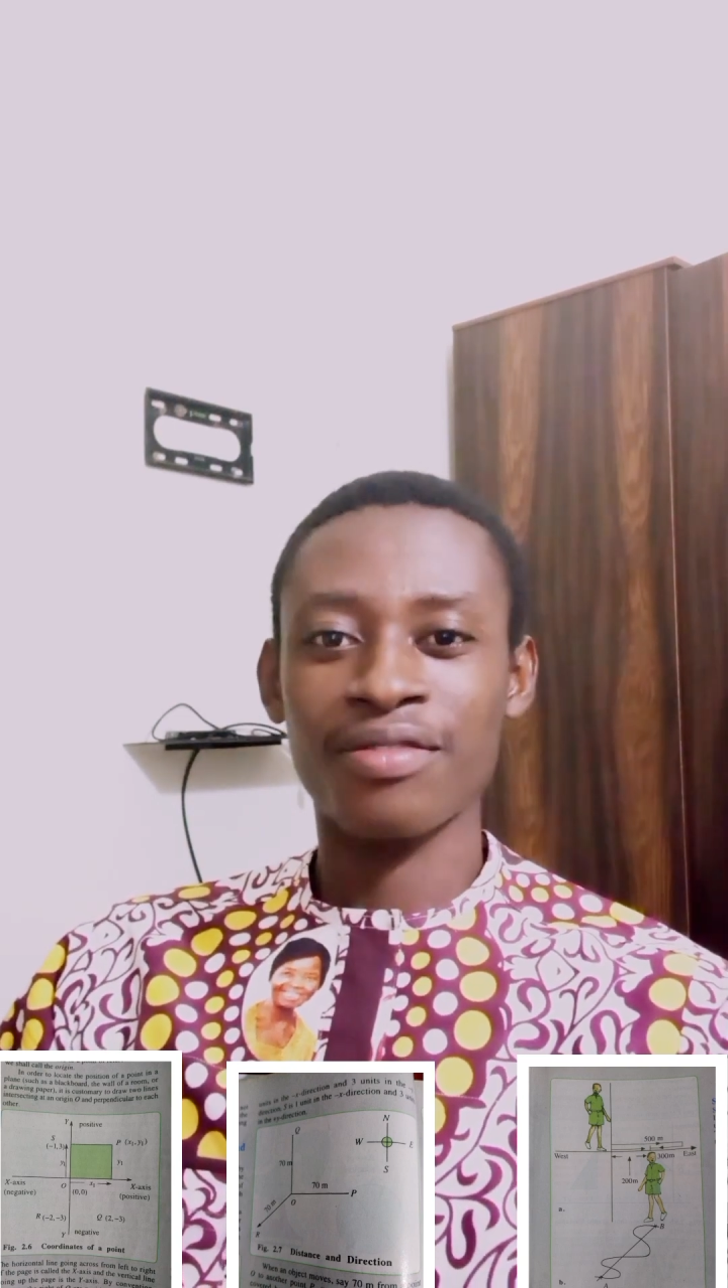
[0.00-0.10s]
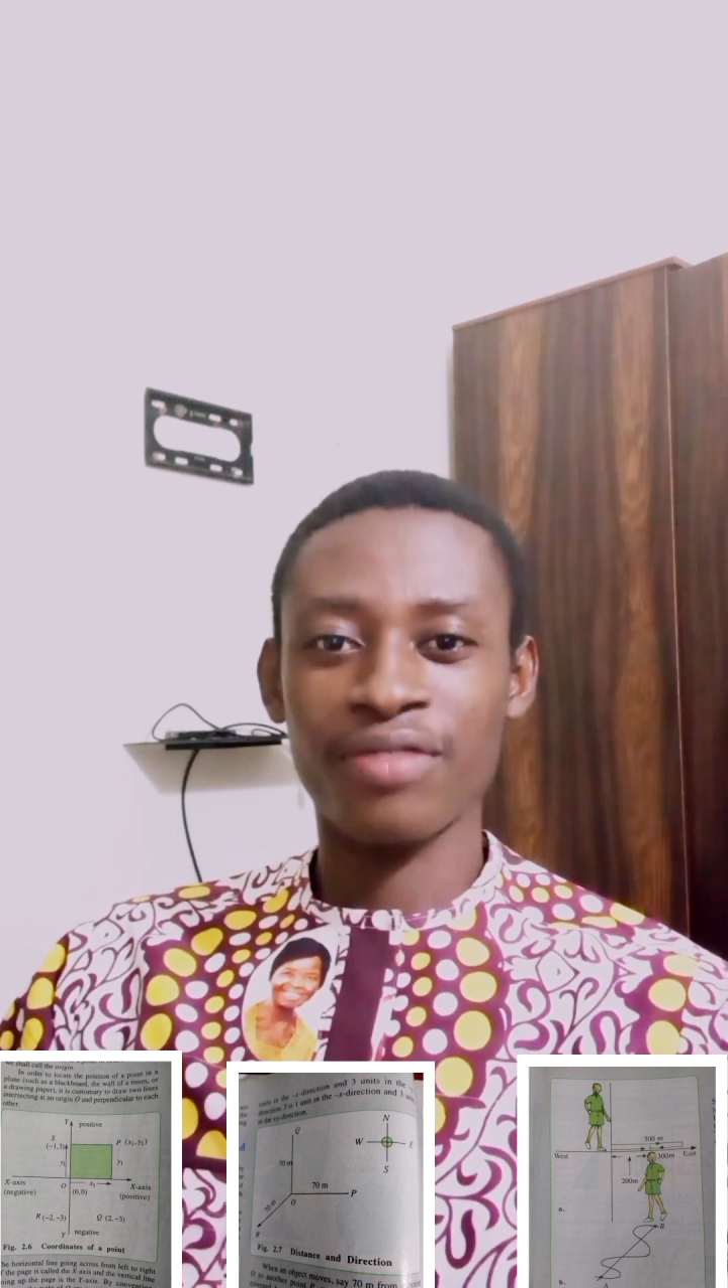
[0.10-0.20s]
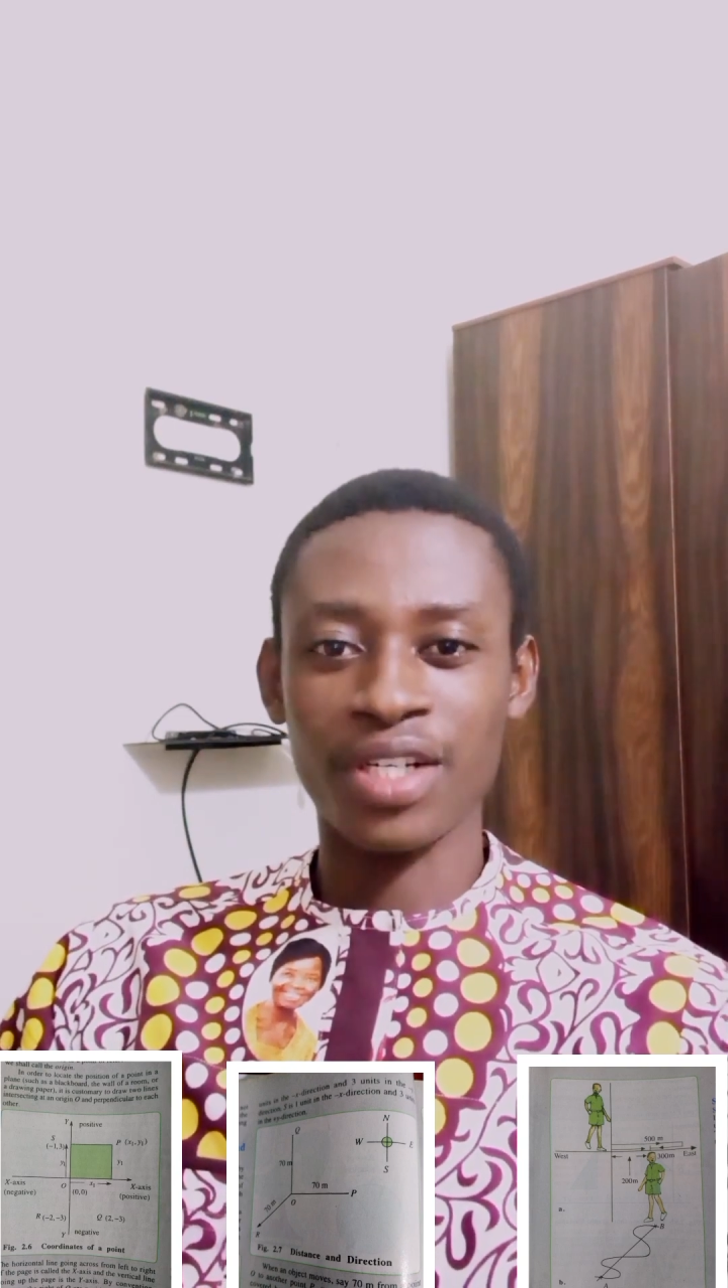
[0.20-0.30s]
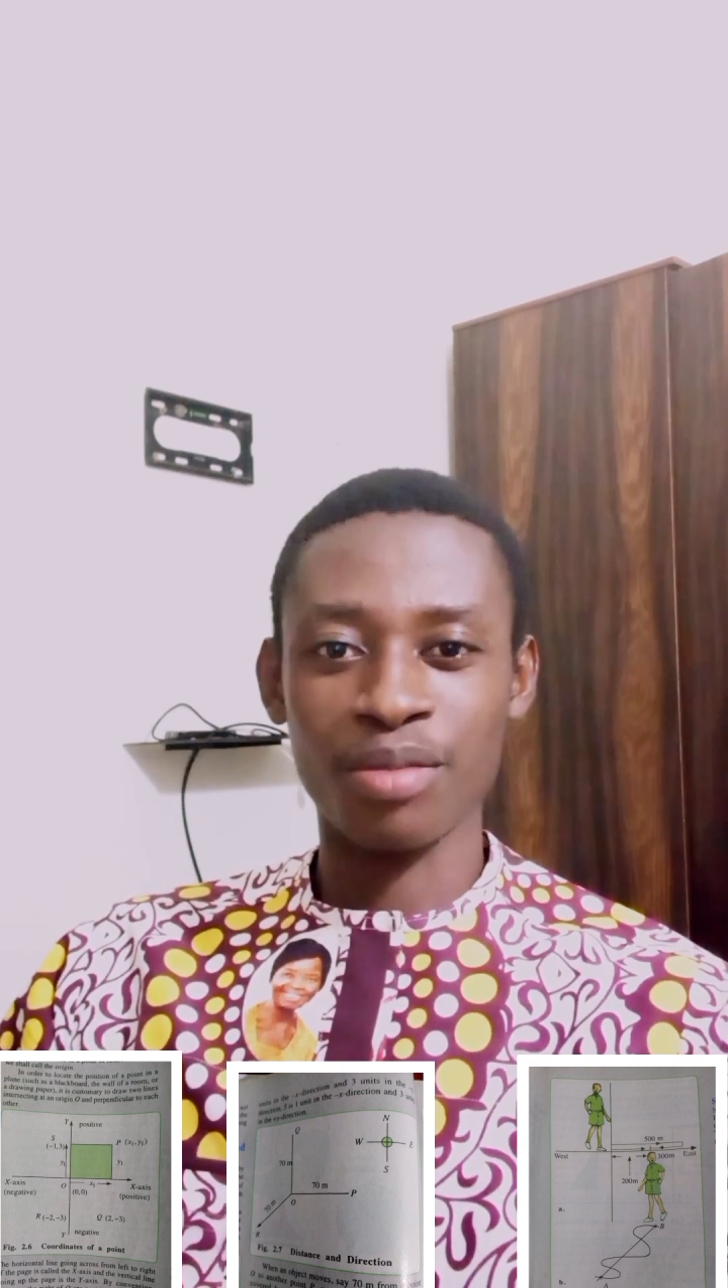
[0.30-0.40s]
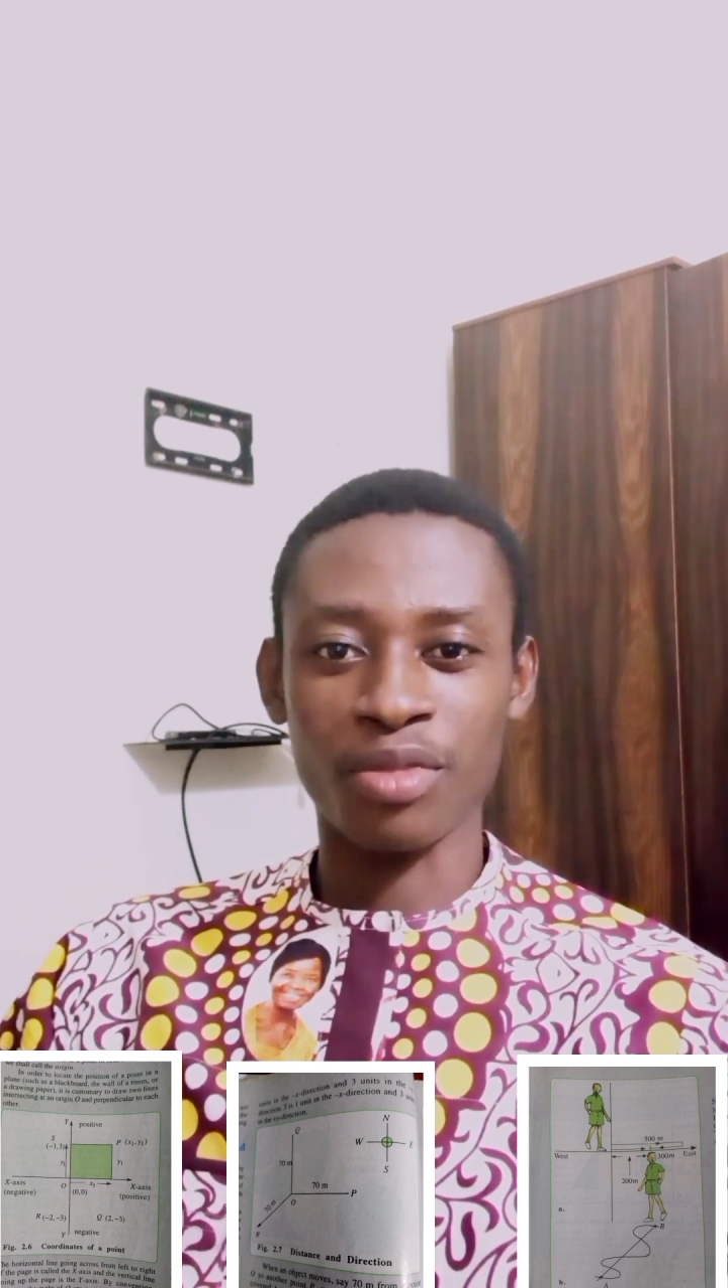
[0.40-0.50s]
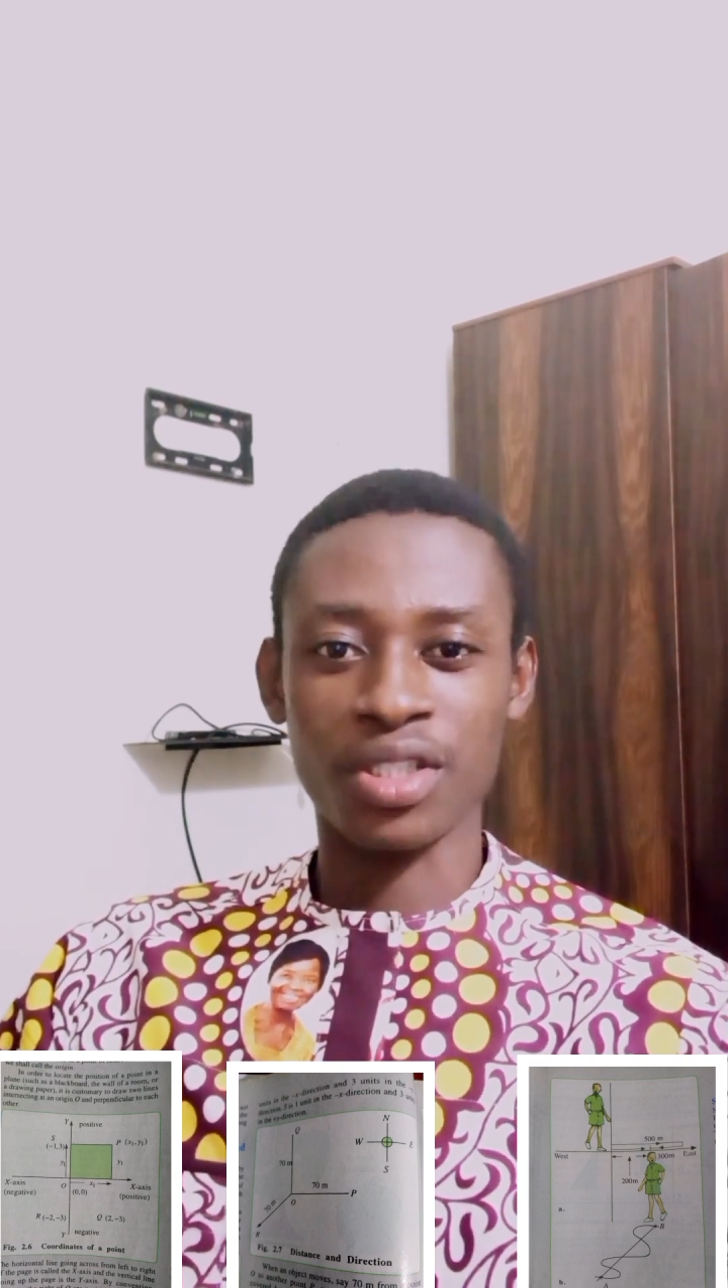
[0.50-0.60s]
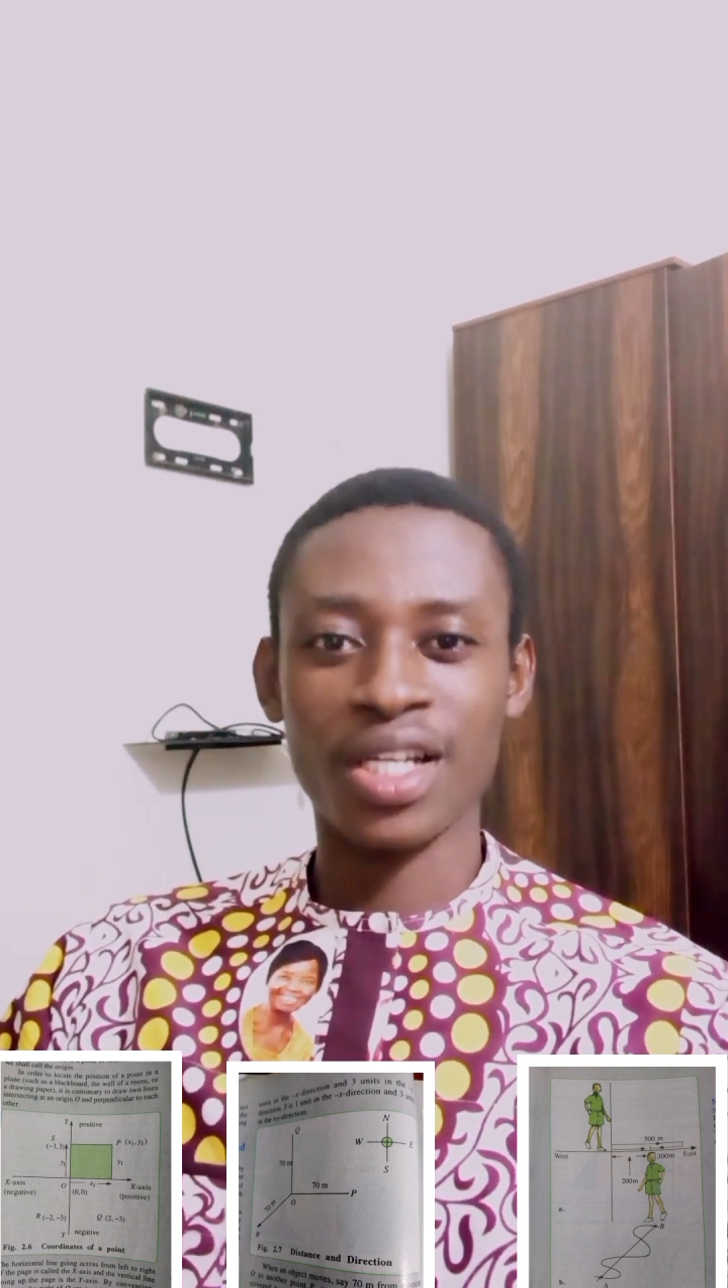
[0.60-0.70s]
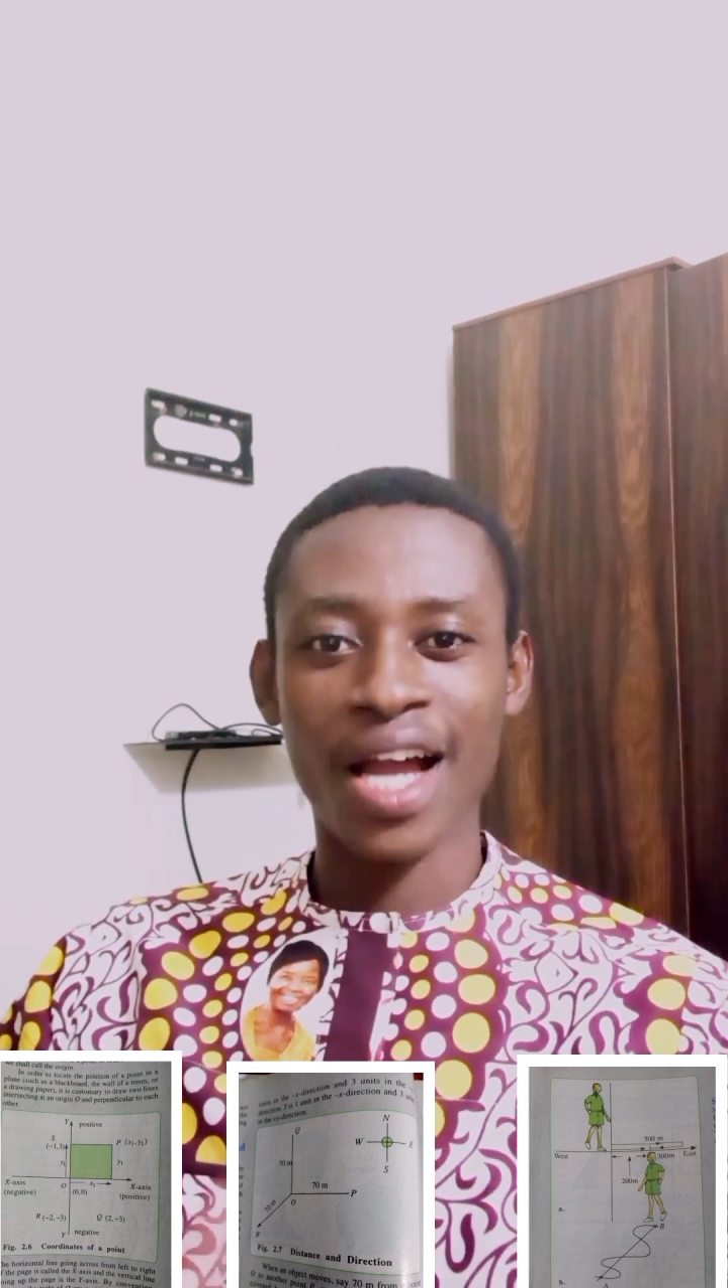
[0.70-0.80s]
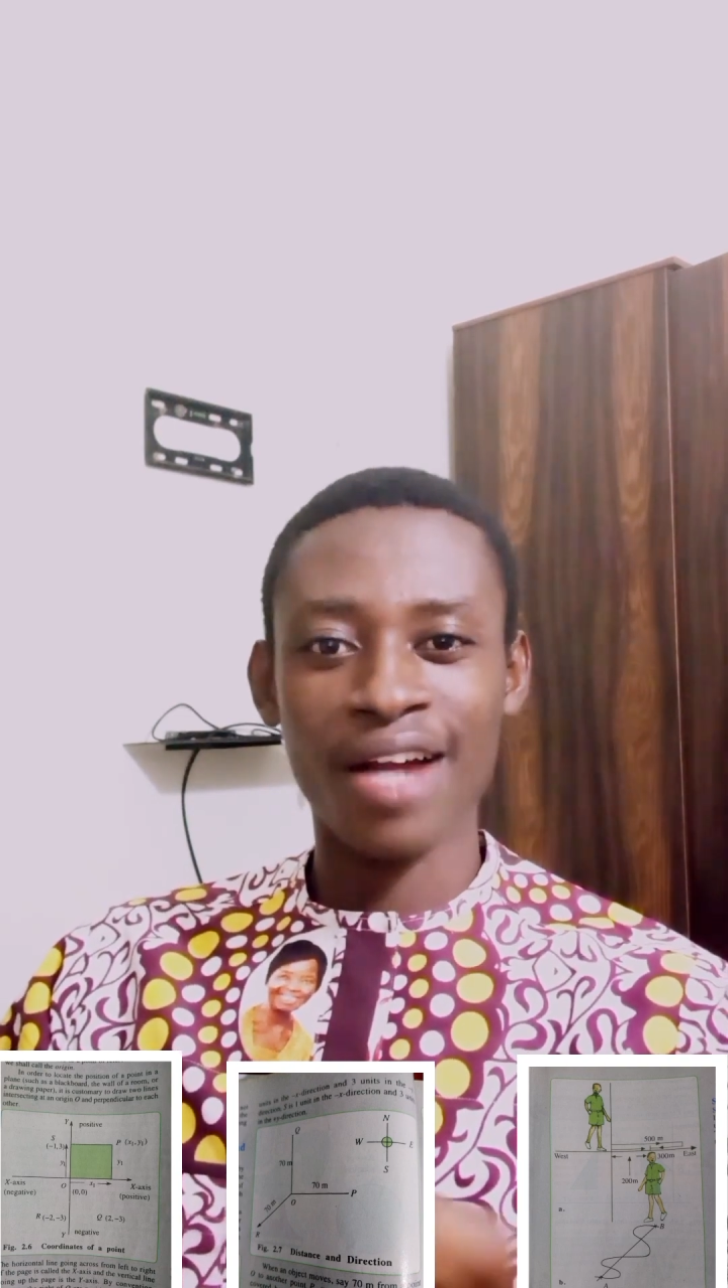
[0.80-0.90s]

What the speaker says: very much.